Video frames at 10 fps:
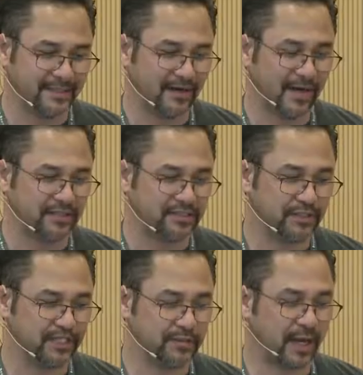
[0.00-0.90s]
All right, so
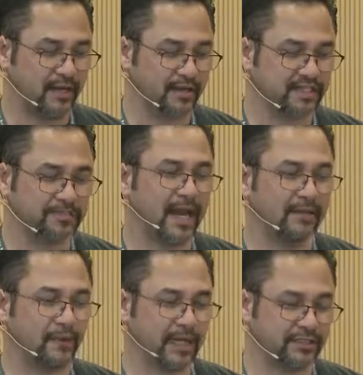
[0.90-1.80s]
this right here,
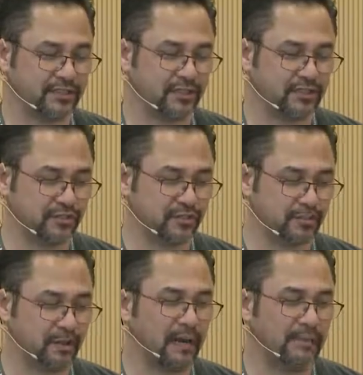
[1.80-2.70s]
what I just showed you
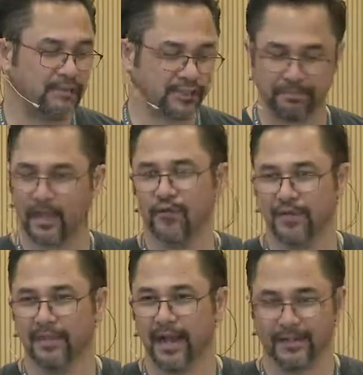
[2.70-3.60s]
probably should blow
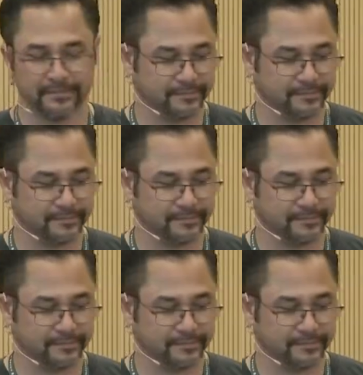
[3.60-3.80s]
your mind.